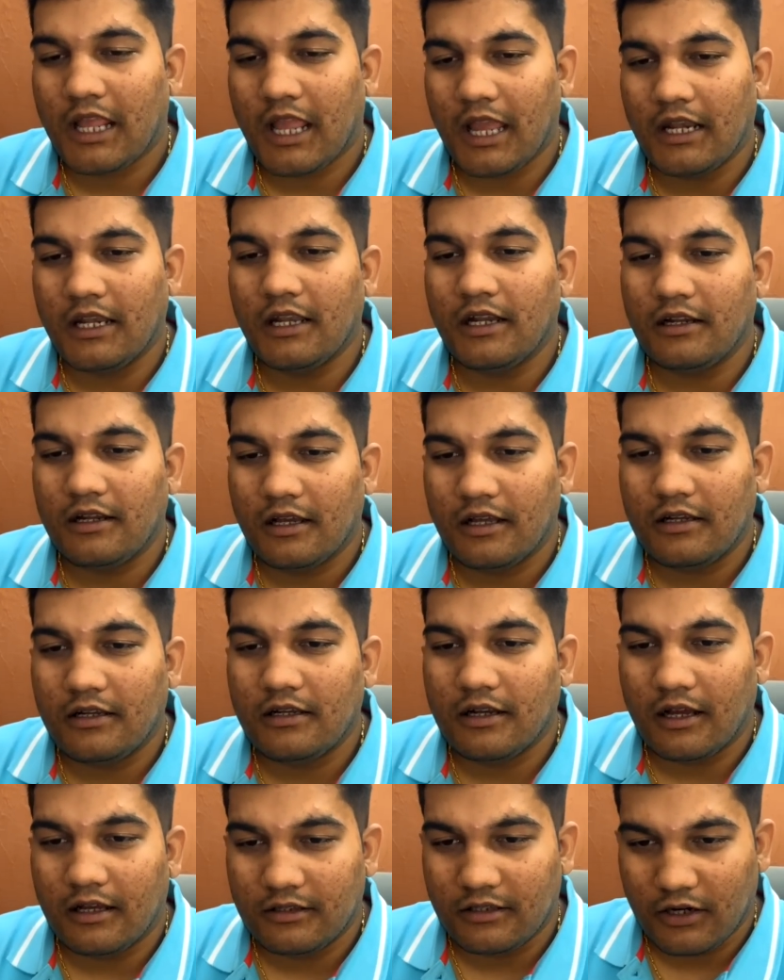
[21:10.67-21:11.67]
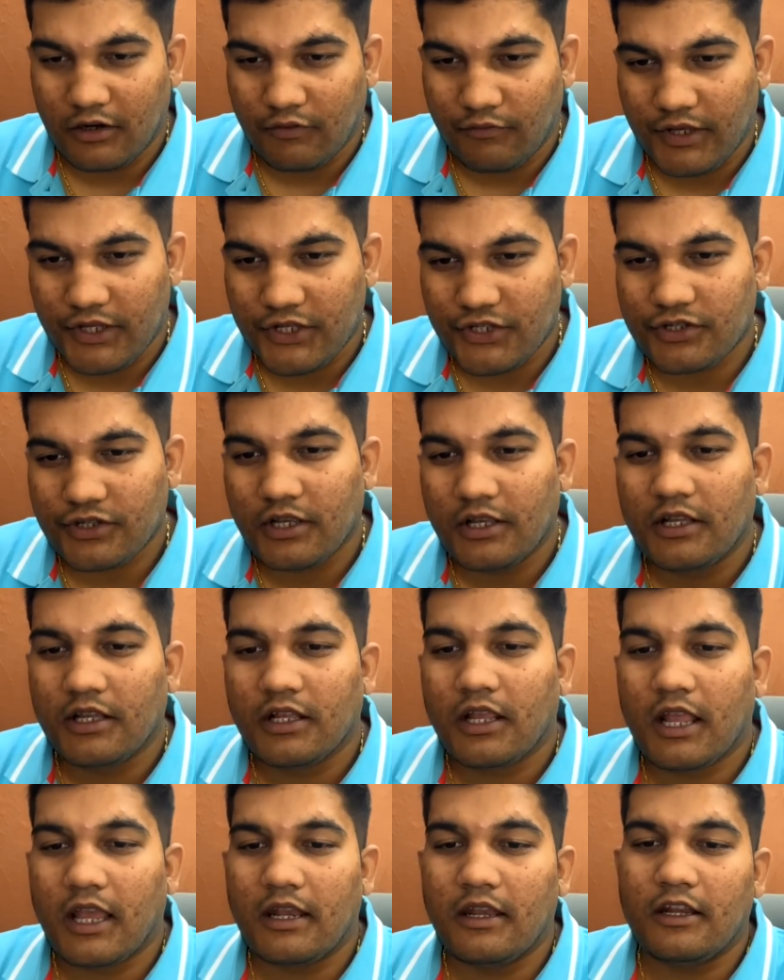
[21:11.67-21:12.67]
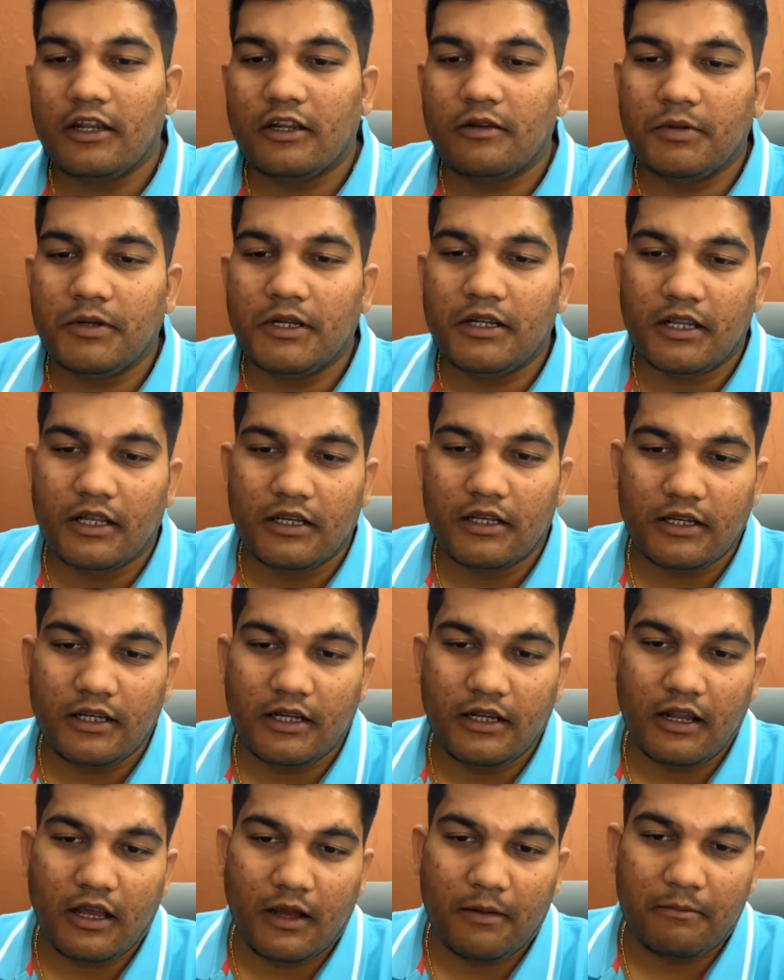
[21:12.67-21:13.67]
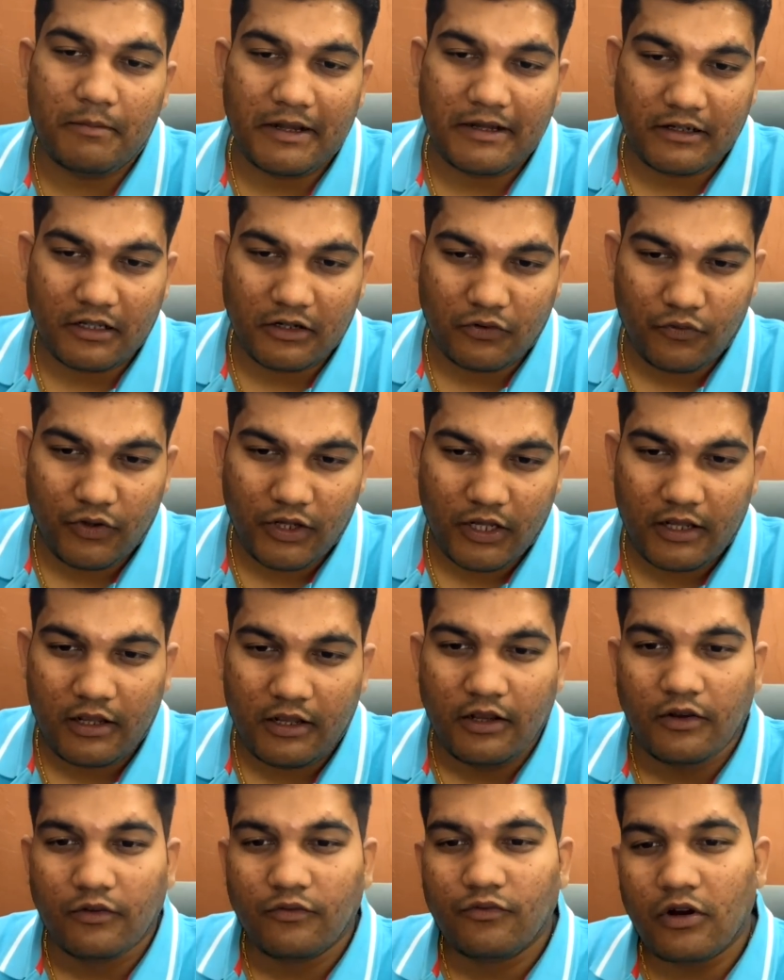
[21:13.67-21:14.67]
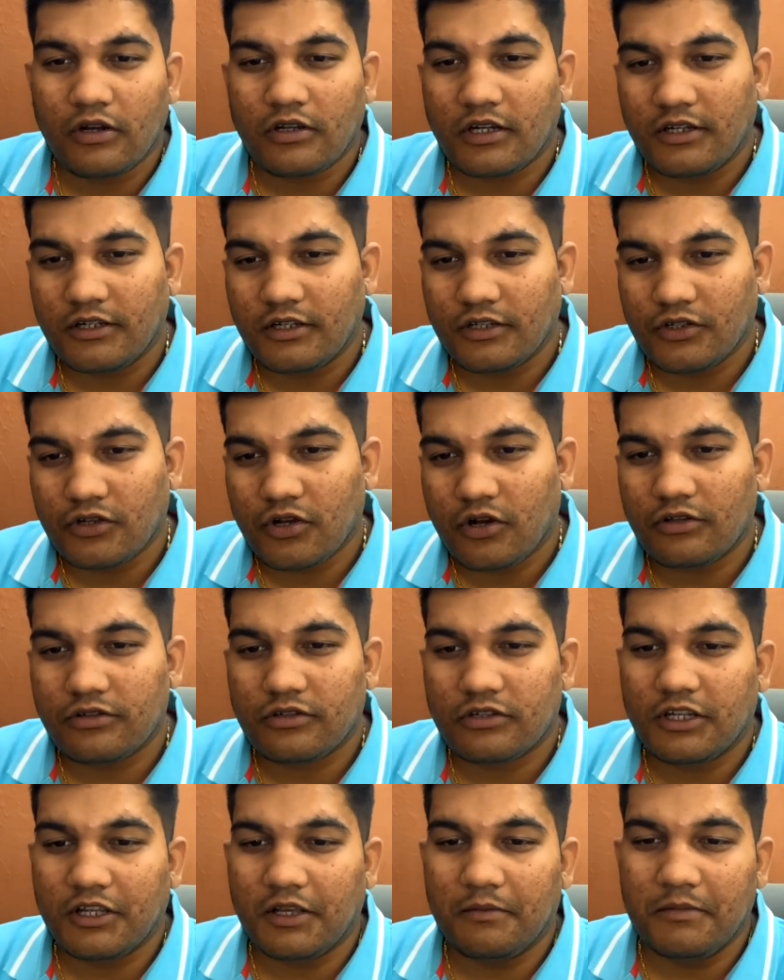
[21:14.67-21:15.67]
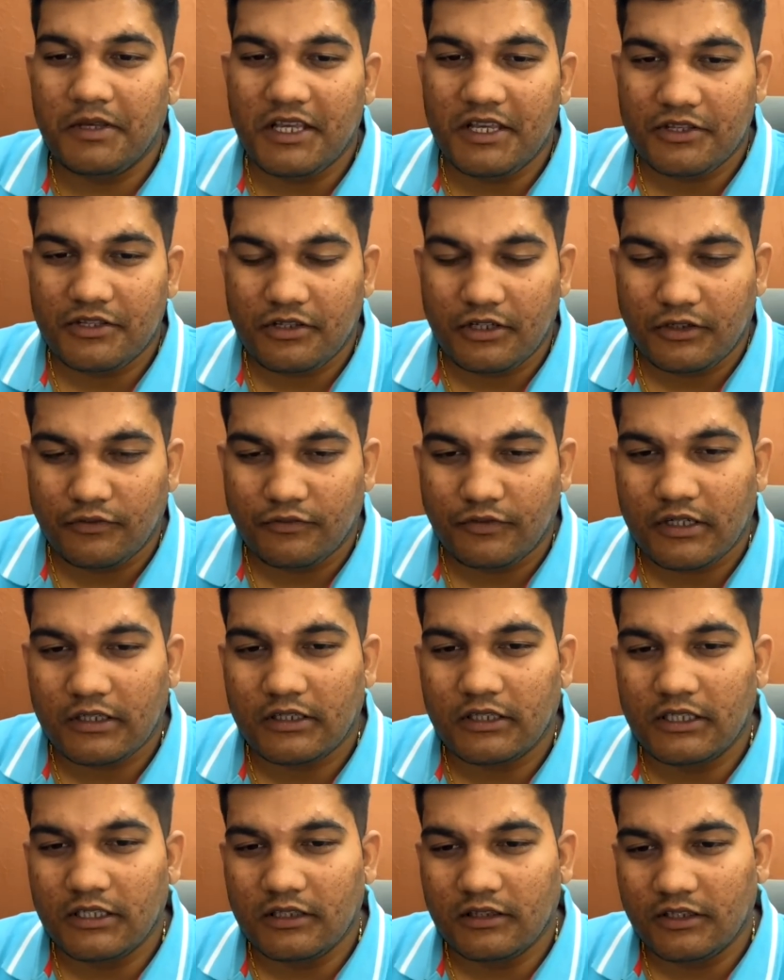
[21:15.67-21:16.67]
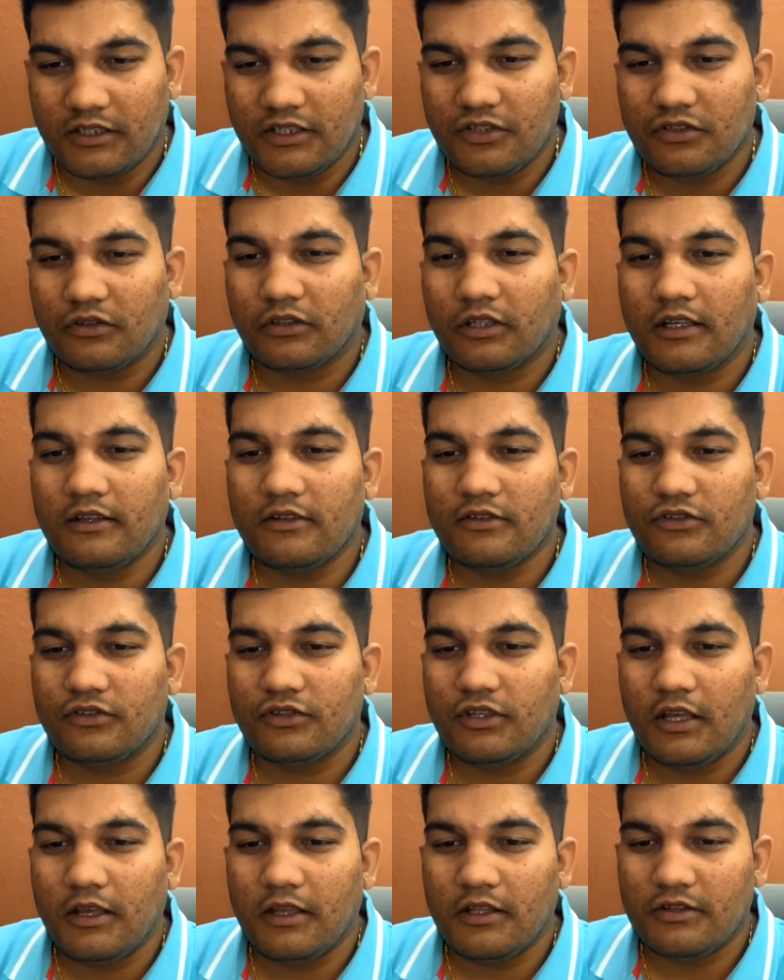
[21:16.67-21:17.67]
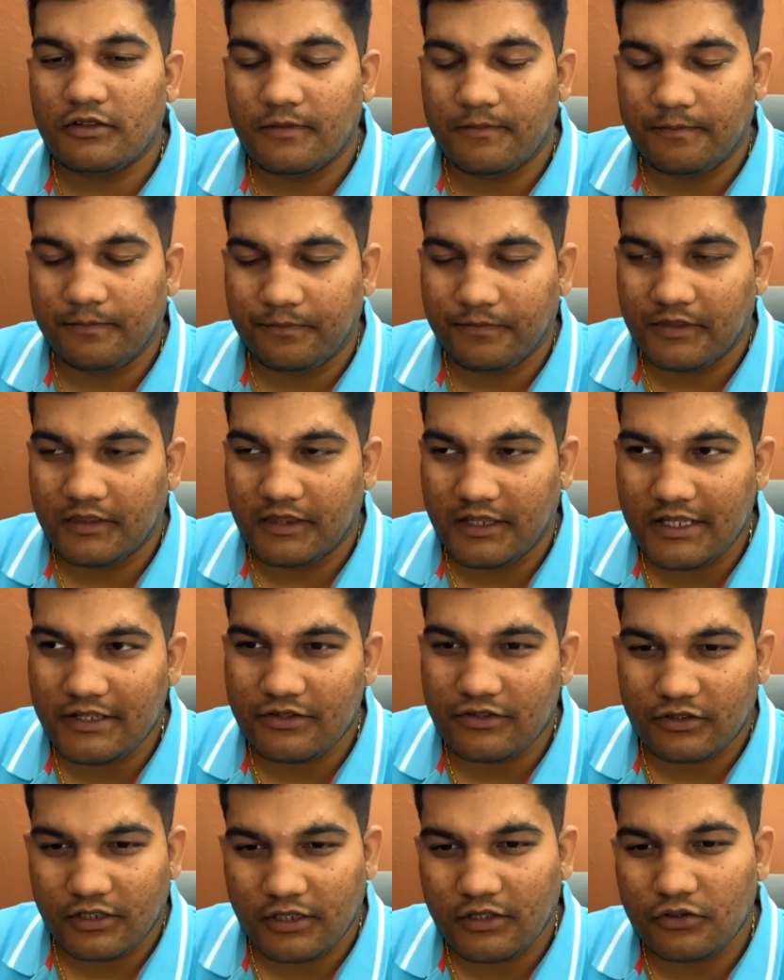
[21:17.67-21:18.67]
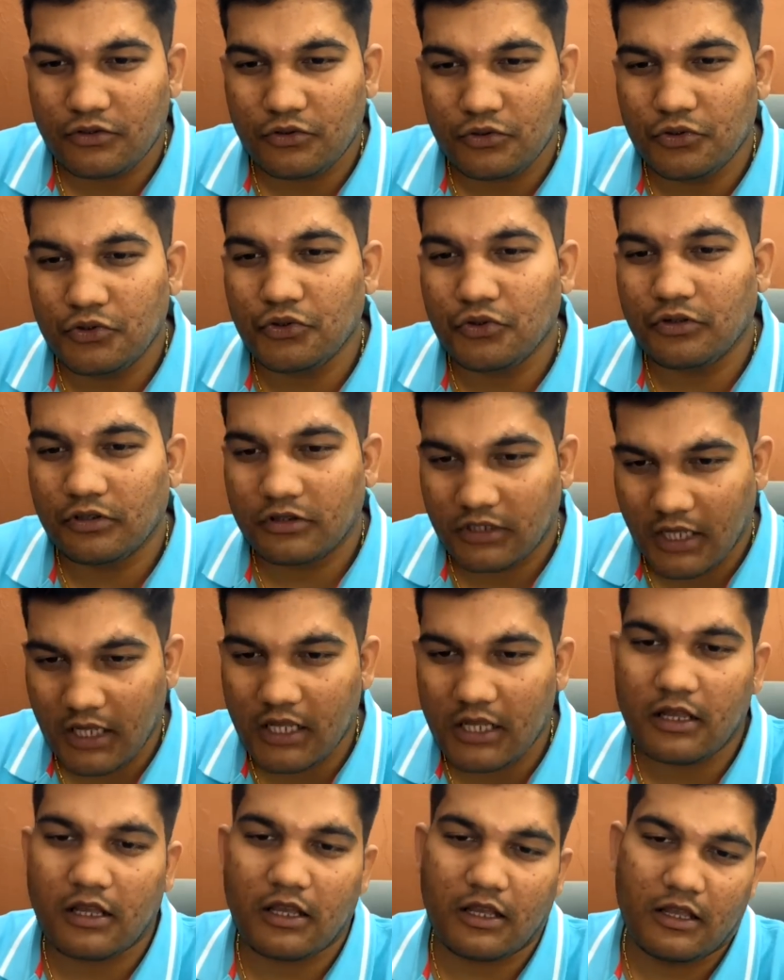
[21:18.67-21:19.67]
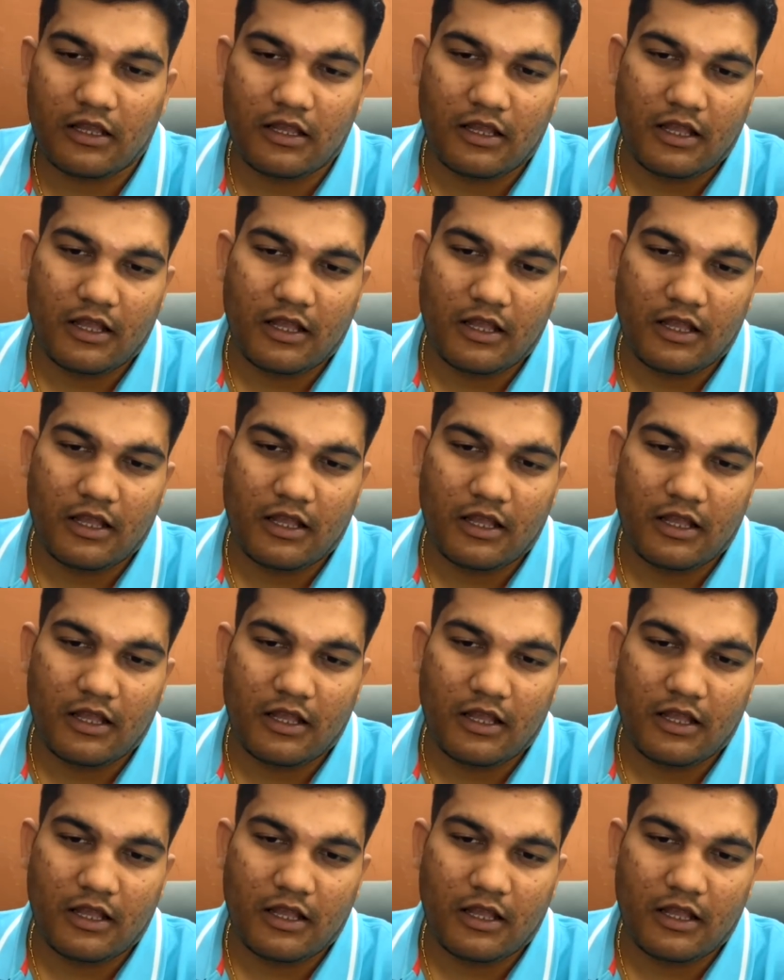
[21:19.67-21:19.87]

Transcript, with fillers: Can it be done in other ways? Can it be done in a better way? What it is costing me, is it worthy? These things, they, these things you should think.